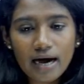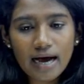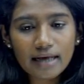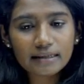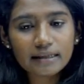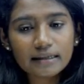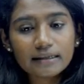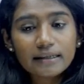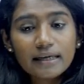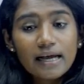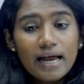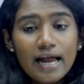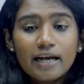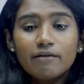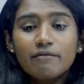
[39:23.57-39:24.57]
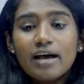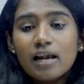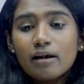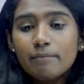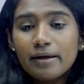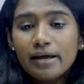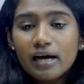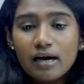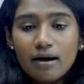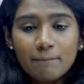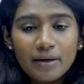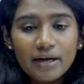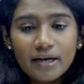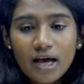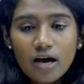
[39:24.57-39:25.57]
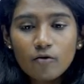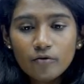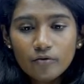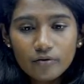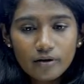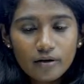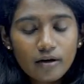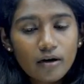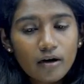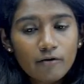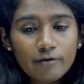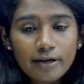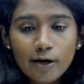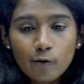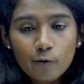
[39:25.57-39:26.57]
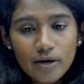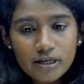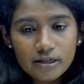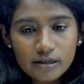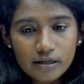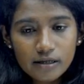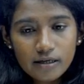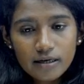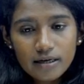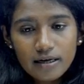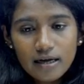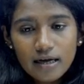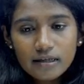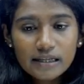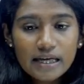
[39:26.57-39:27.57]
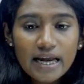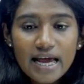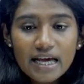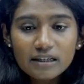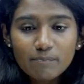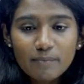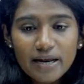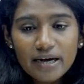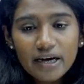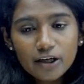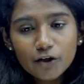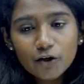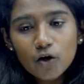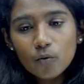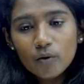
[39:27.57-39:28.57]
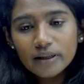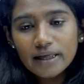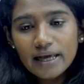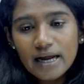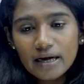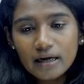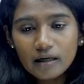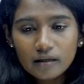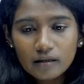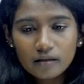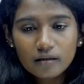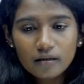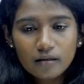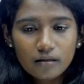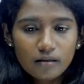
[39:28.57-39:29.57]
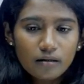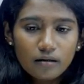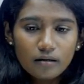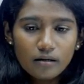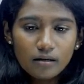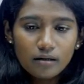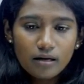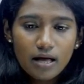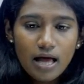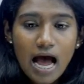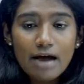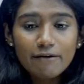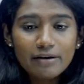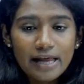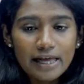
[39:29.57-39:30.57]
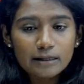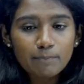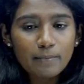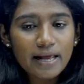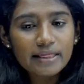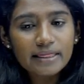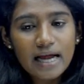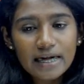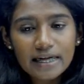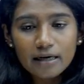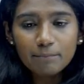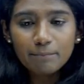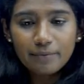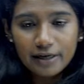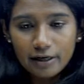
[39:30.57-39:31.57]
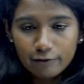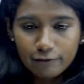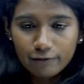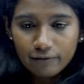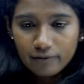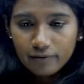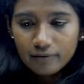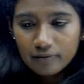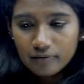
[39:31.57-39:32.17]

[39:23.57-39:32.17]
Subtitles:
Aditya, anyway, I'll be coming now. Week quiz. Shall I explain it to you over there? I will explain that in brief.